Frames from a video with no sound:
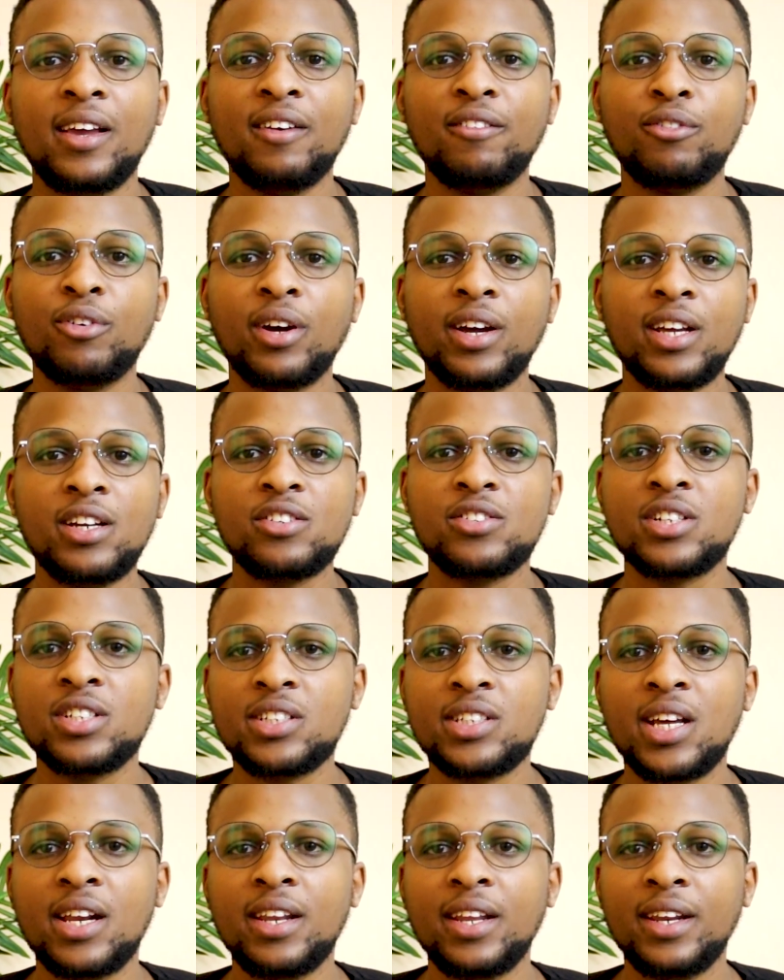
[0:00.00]
If you're
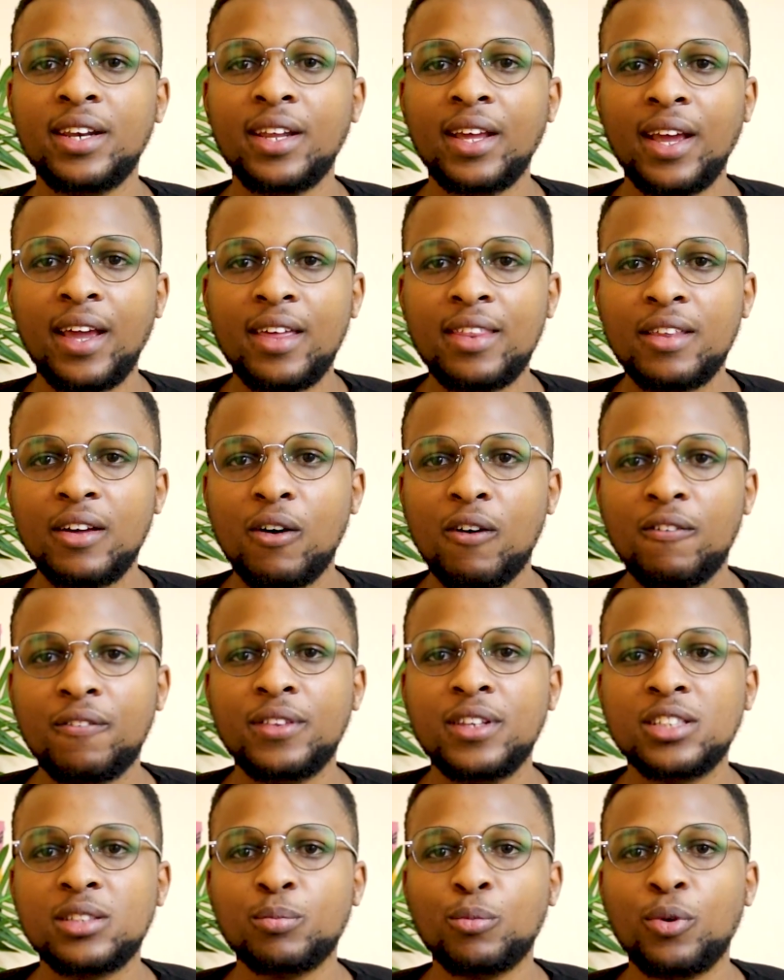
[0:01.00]
interested in either of
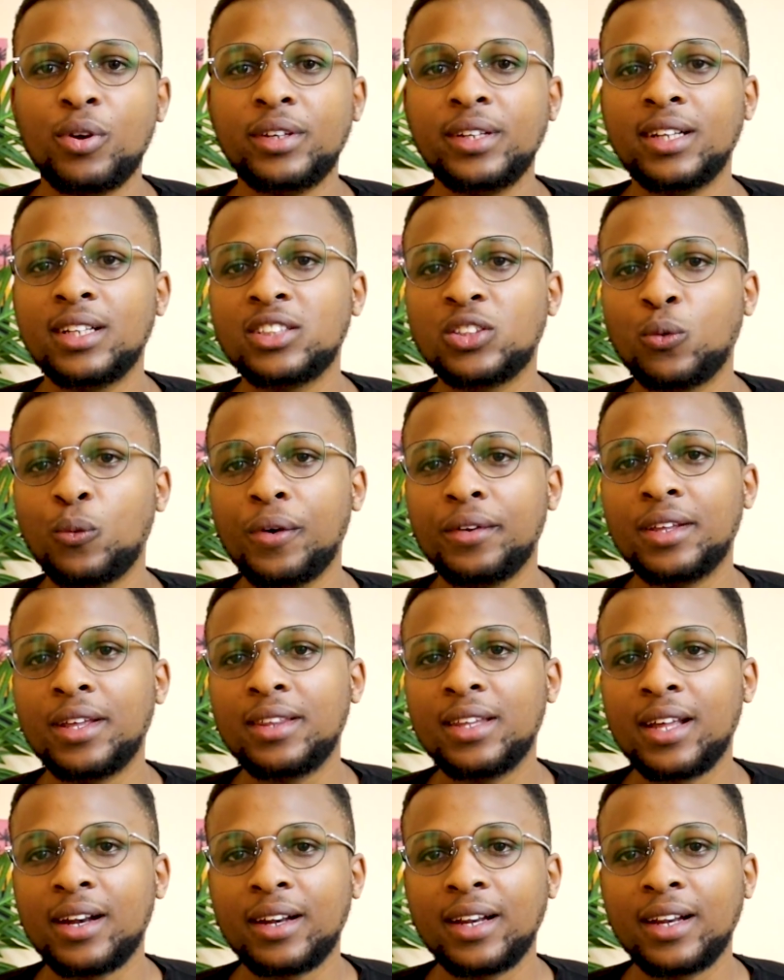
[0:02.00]
these models, whether the